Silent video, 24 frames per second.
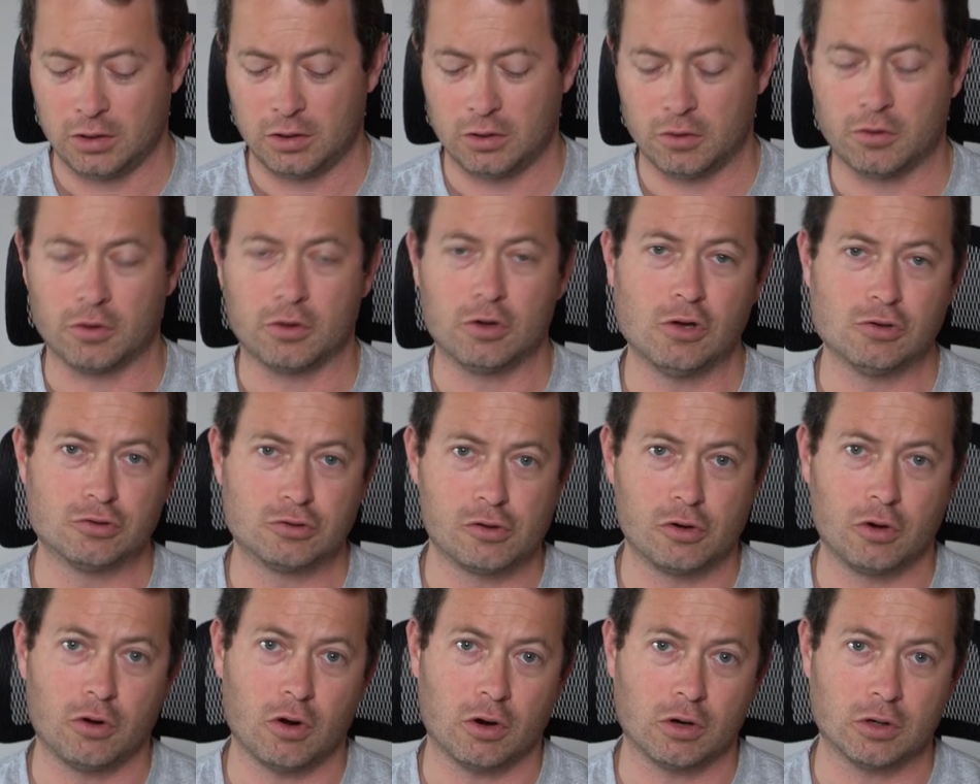You know, the
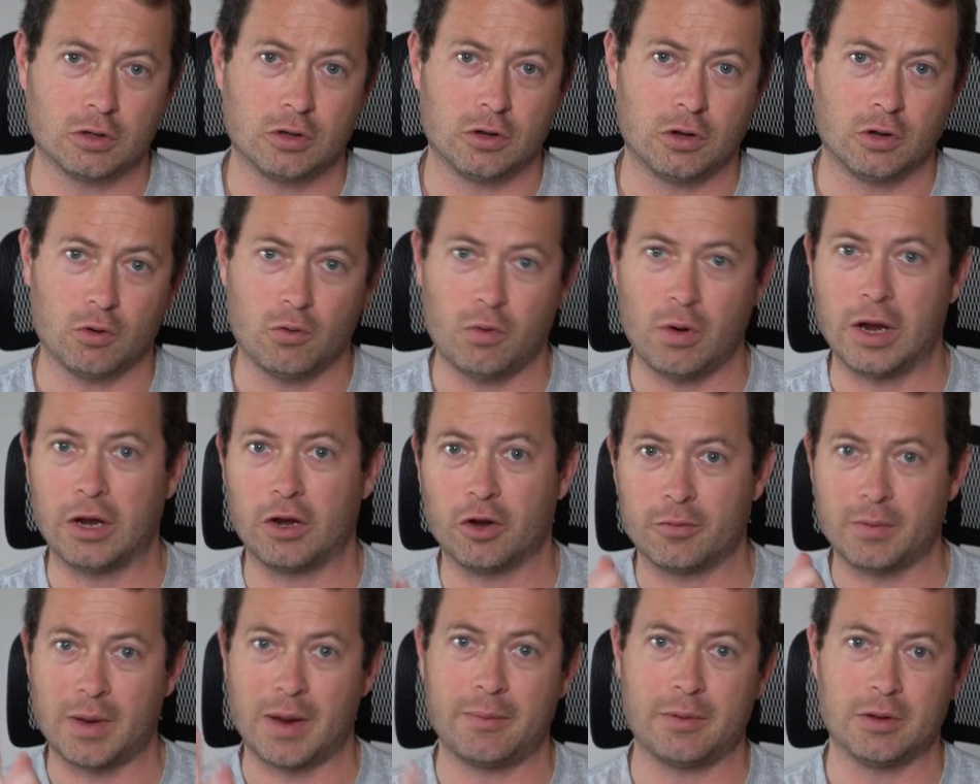closer you are to the
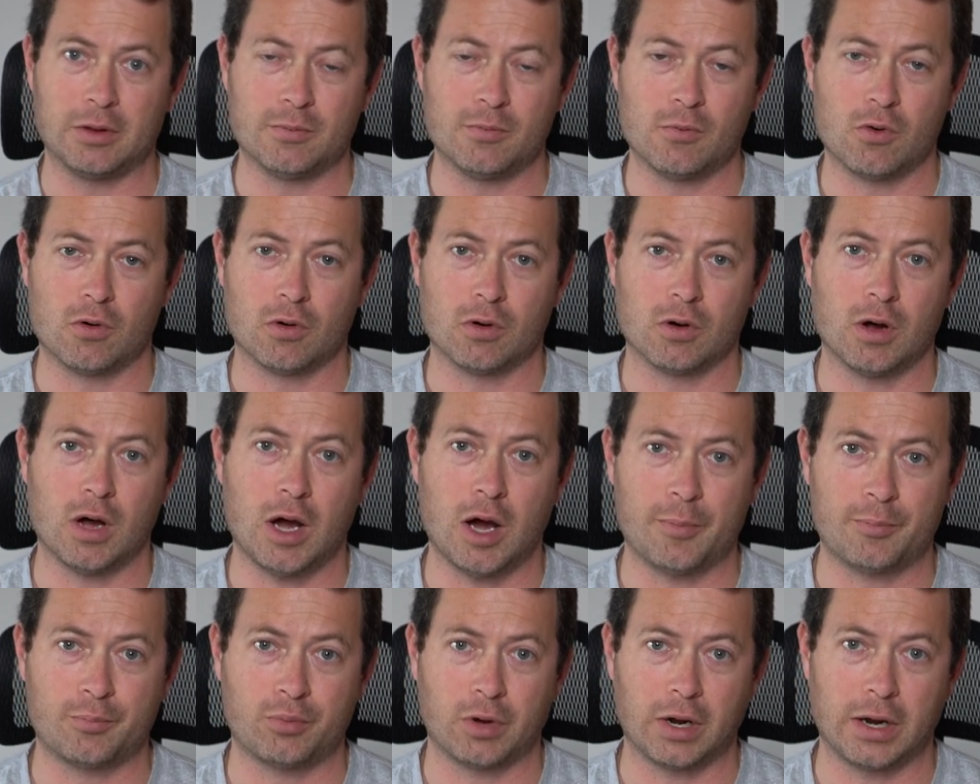equator, maybe the more
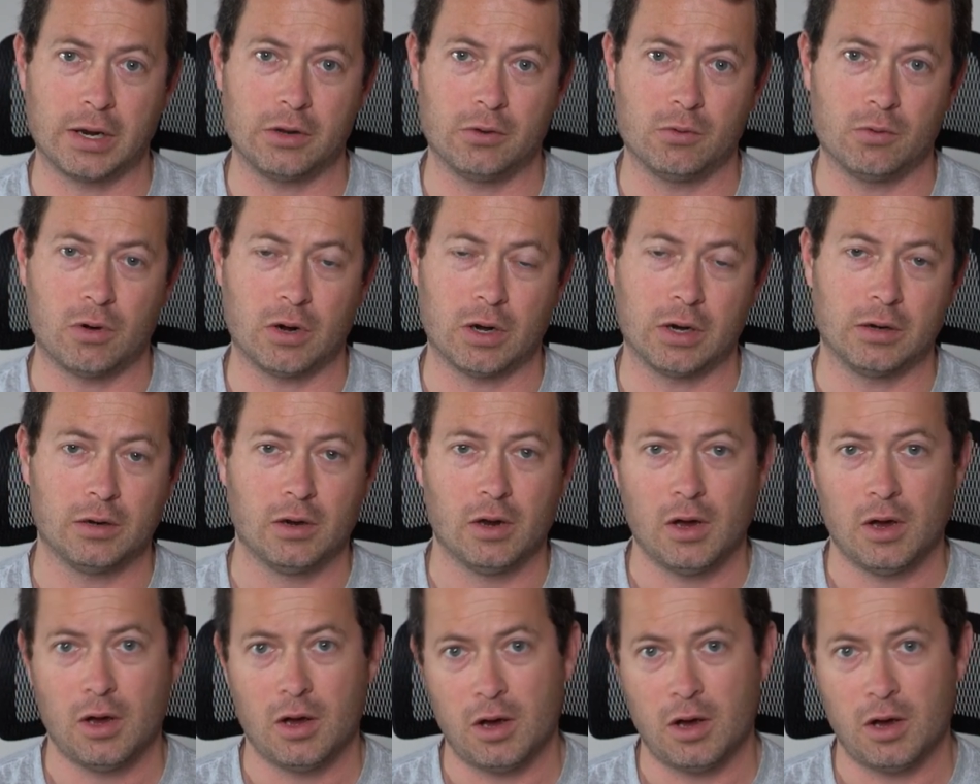upright you want it.